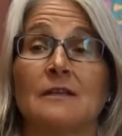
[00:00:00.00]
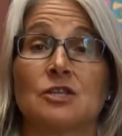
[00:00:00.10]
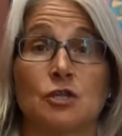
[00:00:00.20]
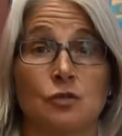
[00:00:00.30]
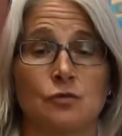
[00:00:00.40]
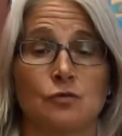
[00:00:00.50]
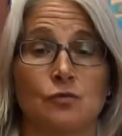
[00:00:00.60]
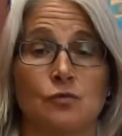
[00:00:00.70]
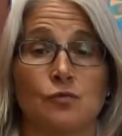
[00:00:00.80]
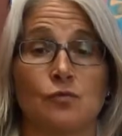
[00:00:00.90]

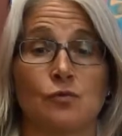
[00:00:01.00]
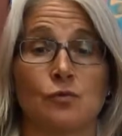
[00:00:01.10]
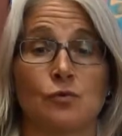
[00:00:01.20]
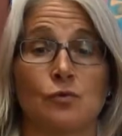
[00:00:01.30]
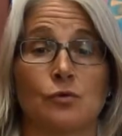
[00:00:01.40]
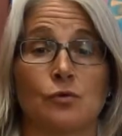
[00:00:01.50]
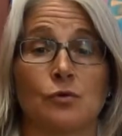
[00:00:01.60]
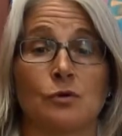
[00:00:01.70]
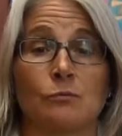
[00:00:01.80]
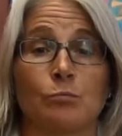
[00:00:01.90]
to
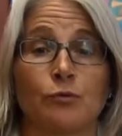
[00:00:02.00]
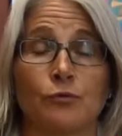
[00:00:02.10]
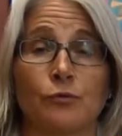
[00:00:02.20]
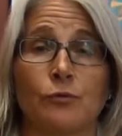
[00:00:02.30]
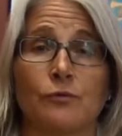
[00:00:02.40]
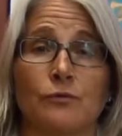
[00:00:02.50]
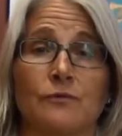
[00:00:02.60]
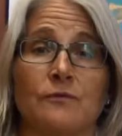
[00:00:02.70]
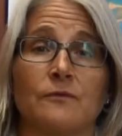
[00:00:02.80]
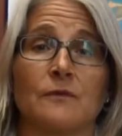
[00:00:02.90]

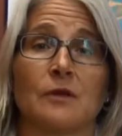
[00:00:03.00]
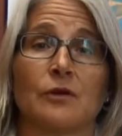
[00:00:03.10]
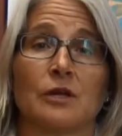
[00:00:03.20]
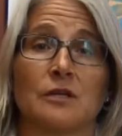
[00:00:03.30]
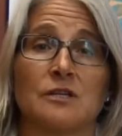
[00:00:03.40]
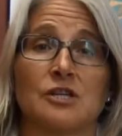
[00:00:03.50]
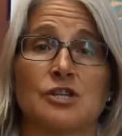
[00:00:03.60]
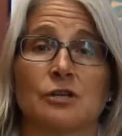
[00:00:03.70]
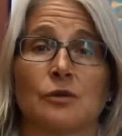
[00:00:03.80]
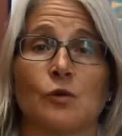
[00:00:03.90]
improve their
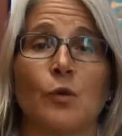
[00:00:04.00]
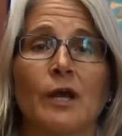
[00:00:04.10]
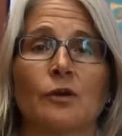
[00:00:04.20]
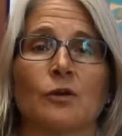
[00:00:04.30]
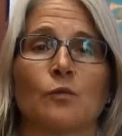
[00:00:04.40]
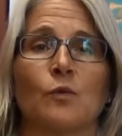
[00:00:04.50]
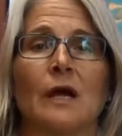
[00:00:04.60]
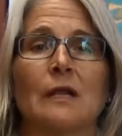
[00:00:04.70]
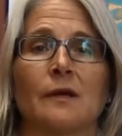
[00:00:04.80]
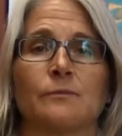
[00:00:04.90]
condition quicker
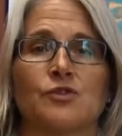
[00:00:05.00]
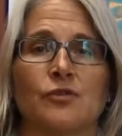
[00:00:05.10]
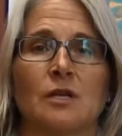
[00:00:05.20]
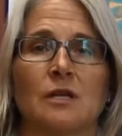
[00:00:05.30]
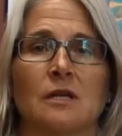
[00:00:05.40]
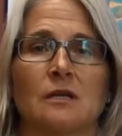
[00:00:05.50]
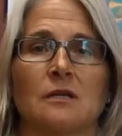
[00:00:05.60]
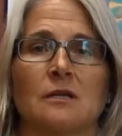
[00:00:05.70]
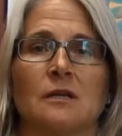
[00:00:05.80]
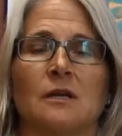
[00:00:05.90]
while I'm treating it.
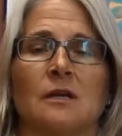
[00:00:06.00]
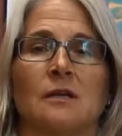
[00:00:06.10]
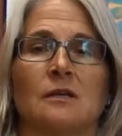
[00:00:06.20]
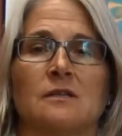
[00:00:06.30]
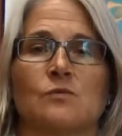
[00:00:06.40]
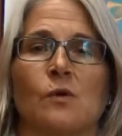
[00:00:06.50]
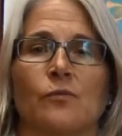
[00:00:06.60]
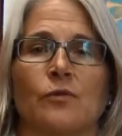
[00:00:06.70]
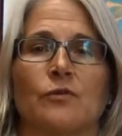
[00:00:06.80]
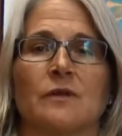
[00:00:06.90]
Because what
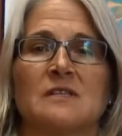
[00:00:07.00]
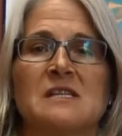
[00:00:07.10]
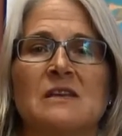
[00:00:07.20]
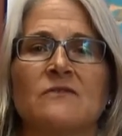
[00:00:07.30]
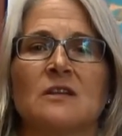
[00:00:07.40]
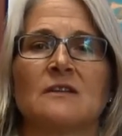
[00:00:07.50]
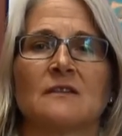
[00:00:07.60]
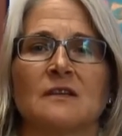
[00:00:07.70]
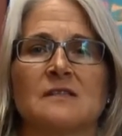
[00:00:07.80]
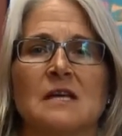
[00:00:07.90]
we're doing is evening
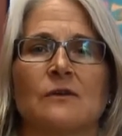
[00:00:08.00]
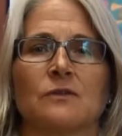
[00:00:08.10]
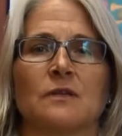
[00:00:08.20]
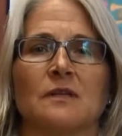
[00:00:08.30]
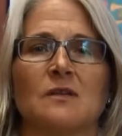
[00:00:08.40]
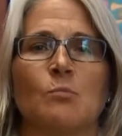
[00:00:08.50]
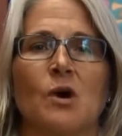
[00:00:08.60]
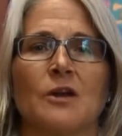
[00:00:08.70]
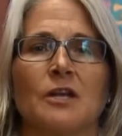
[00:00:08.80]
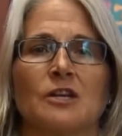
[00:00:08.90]
things out, and then the
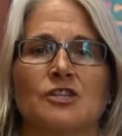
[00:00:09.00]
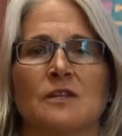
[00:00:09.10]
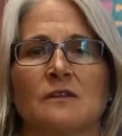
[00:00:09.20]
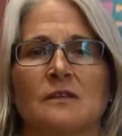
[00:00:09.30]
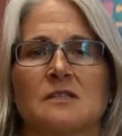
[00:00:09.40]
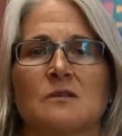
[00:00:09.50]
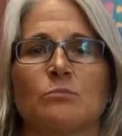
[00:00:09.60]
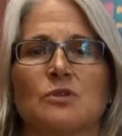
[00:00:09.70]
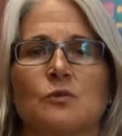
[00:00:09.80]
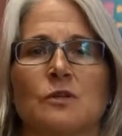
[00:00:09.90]
body actually thinks
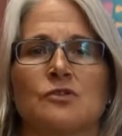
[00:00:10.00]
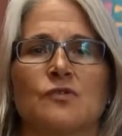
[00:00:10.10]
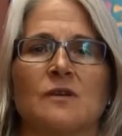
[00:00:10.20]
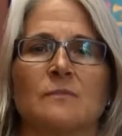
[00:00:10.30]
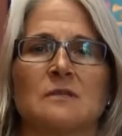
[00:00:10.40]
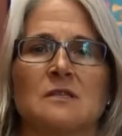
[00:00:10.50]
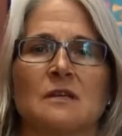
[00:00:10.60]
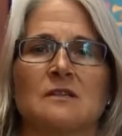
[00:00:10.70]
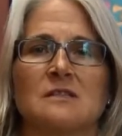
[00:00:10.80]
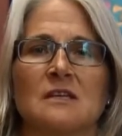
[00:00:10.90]
in between treatments
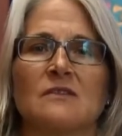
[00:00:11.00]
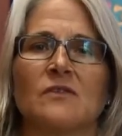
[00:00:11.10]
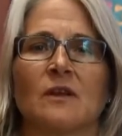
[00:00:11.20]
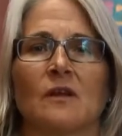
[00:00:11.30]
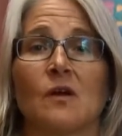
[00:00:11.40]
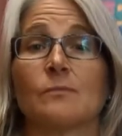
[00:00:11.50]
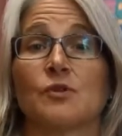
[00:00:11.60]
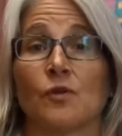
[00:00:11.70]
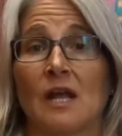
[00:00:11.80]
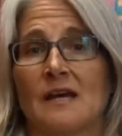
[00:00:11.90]
that it's even, and it
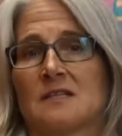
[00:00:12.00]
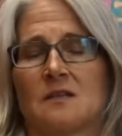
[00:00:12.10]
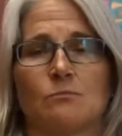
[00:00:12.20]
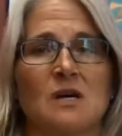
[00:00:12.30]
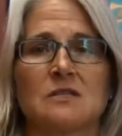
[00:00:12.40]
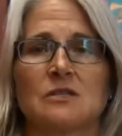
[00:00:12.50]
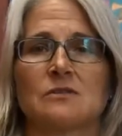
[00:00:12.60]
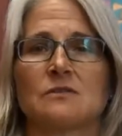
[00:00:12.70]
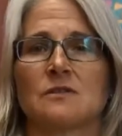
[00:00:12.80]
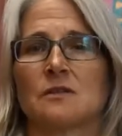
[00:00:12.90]
helps relax the
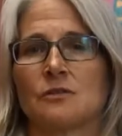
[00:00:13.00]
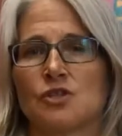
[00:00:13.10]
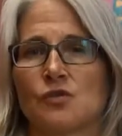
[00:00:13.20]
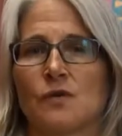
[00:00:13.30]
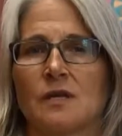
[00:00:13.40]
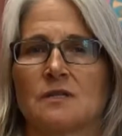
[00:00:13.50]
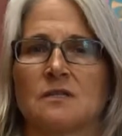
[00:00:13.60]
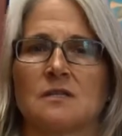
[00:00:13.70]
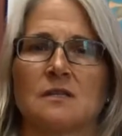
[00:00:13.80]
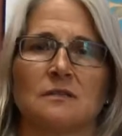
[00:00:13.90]
muscles, the
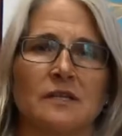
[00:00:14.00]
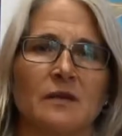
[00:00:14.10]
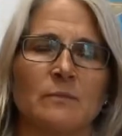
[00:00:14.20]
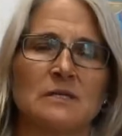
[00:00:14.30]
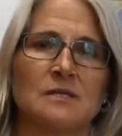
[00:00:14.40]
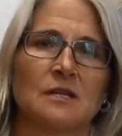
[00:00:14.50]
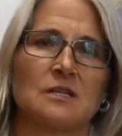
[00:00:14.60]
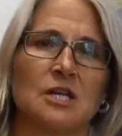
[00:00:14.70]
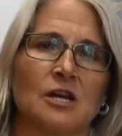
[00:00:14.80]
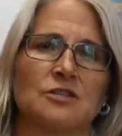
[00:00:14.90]
joints, the ligaments that
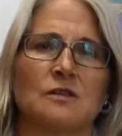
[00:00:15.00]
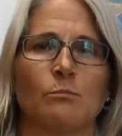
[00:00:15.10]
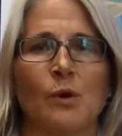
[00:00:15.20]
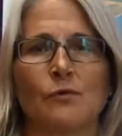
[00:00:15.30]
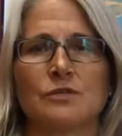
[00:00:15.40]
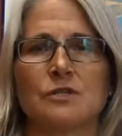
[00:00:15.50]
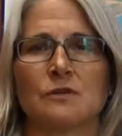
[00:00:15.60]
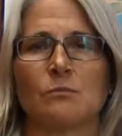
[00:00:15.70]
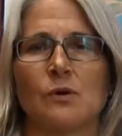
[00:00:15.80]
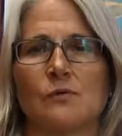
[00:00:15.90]
attach the bones
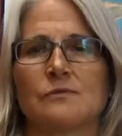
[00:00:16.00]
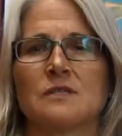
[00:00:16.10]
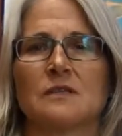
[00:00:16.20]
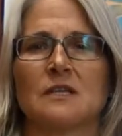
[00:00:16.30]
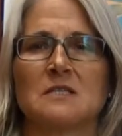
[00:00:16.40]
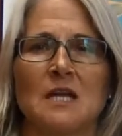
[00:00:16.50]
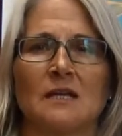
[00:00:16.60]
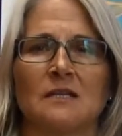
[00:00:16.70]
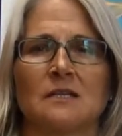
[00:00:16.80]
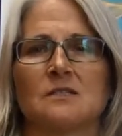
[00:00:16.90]
to the bones, and the
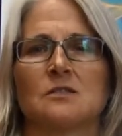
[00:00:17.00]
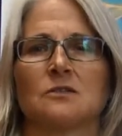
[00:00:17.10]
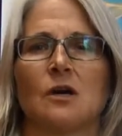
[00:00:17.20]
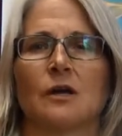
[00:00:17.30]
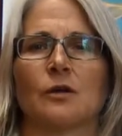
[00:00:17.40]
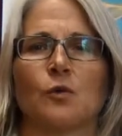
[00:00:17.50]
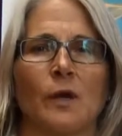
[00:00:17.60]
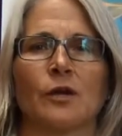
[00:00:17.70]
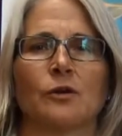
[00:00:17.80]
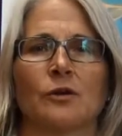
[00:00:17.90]
tendons a lot
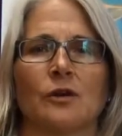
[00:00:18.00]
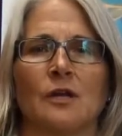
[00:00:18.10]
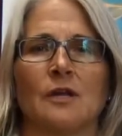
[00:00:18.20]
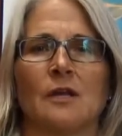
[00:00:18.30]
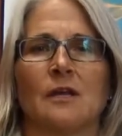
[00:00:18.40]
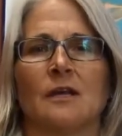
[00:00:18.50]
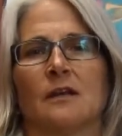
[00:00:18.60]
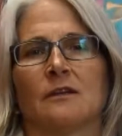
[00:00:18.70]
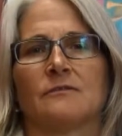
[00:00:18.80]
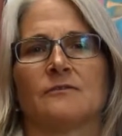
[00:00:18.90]
quicker.
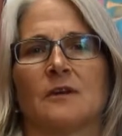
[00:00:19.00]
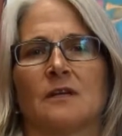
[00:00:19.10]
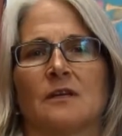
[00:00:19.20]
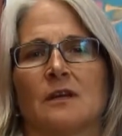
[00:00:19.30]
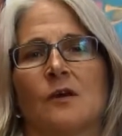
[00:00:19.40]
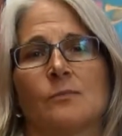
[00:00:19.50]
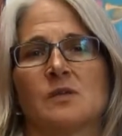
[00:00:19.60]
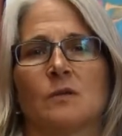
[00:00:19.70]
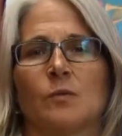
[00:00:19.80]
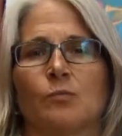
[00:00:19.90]
And I find it
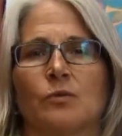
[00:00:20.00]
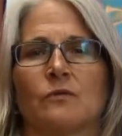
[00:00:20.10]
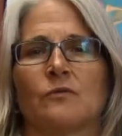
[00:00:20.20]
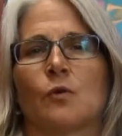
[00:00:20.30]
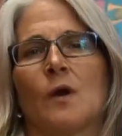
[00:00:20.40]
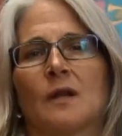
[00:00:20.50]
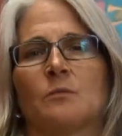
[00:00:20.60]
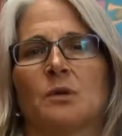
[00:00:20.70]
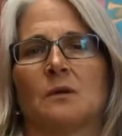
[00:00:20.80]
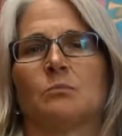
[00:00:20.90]
helps them improve quite
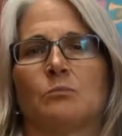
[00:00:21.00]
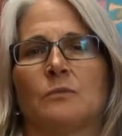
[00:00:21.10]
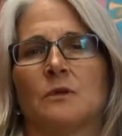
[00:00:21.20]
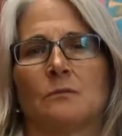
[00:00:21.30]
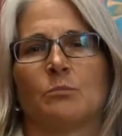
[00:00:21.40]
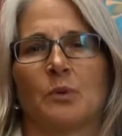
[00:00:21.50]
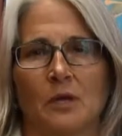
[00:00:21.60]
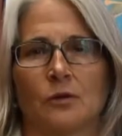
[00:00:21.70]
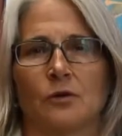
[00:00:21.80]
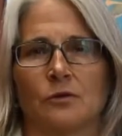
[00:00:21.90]
a bit
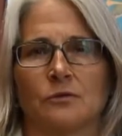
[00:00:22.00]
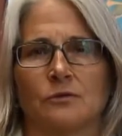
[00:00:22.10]
better,